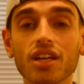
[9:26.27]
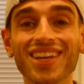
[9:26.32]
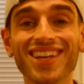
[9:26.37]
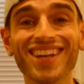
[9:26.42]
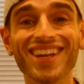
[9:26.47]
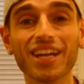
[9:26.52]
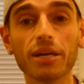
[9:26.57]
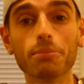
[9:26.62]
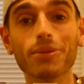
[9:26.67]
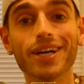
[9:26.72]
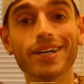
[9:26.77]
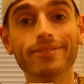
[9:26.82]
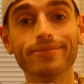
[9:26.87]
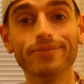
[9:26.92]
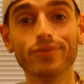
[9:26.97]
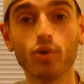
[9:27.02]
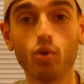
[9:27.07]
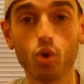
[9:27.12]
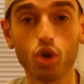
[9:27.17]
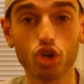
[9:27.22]
Enigma,
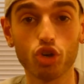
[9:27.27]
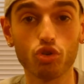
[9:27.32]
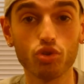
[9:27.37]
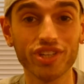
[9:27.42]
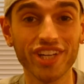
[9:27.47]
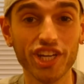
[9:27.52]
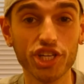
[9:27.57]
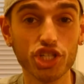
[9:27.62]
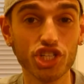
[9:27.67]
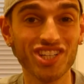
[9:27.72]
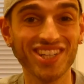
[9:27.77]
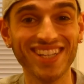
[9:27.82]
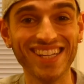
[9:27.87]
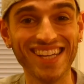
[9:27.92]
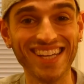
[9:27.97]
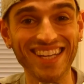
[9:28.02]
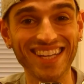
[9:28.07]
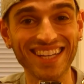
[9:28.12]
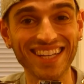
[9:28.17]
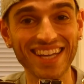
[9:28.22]
or Creation
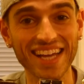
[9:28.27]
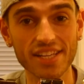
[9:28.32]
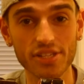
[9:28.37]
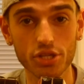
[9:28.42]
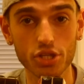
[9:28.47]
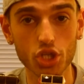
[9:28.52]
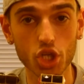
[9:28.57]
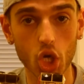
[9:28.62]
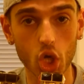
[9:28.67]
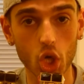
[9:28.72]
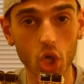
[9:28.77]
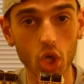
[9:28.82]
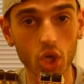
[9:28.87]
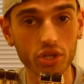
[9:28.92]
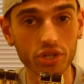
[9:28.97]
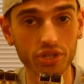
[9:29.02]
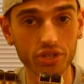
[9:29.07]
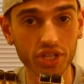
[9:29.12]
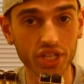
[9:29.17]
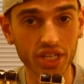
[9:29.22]
E, as it's
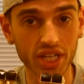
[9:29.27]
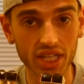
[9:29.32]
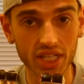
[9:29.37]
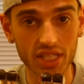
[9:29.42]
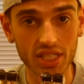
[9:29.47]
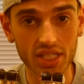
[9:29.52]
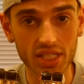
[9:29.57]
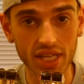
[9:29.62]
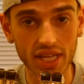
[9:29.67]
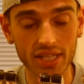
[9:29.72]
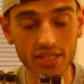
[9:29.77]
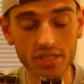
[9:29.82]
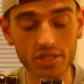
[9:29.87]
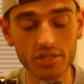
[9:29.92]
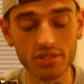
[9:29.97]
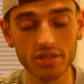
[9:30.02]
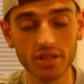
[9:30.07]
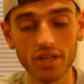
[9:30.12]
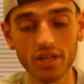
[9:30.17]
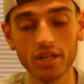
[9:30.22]
called in the United
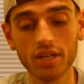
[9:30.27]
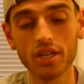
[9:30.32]
States.